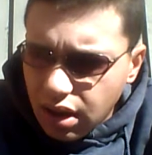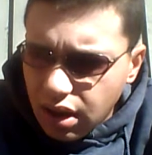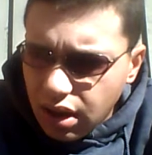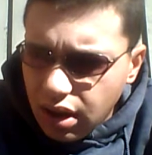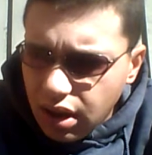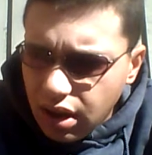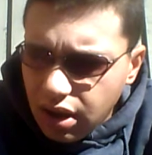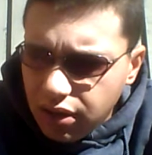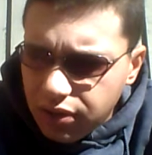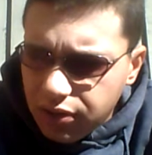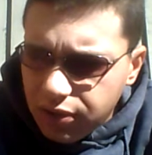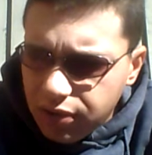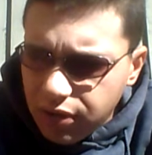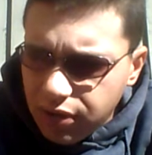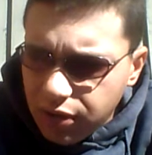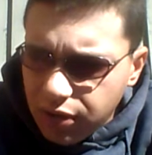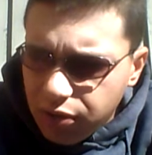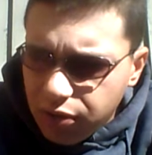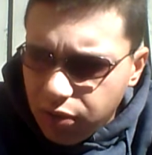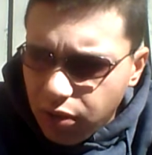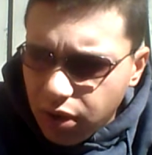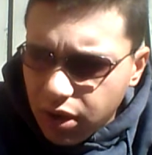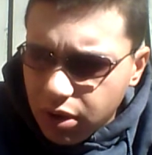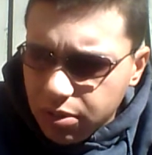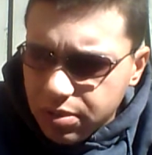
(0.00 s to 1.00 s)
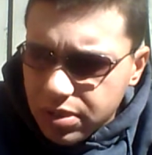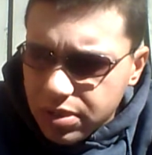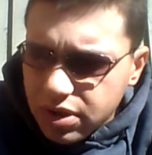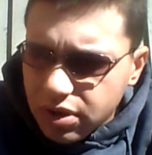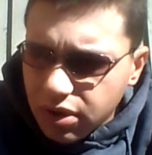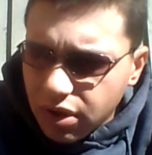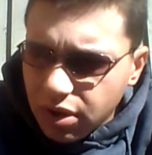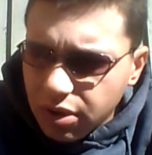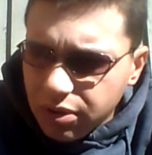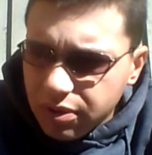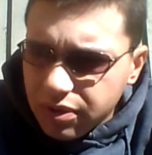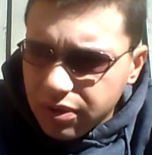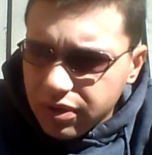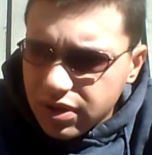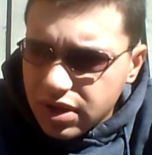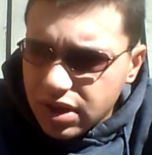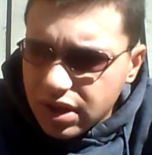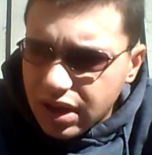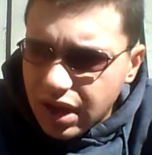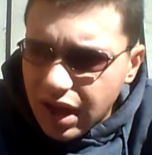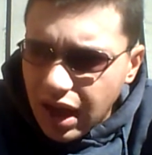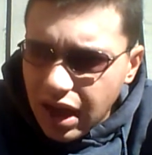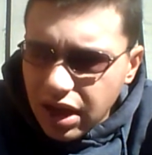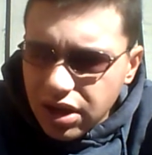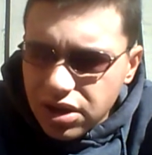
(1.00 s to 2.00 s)
if one observes
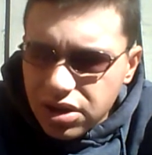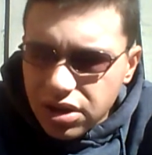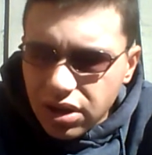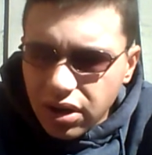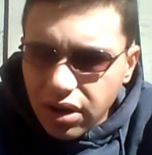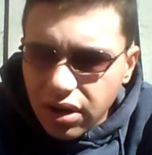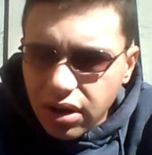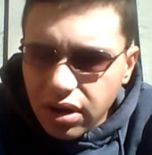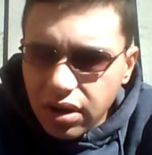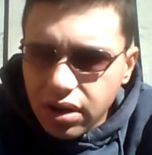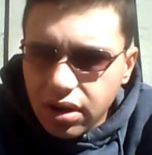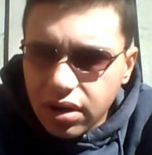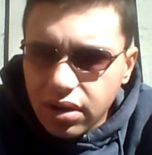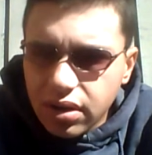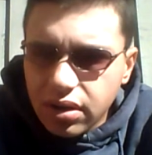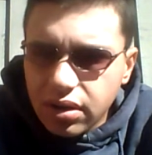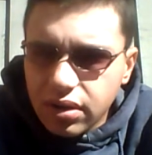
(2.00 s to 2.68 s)
nature,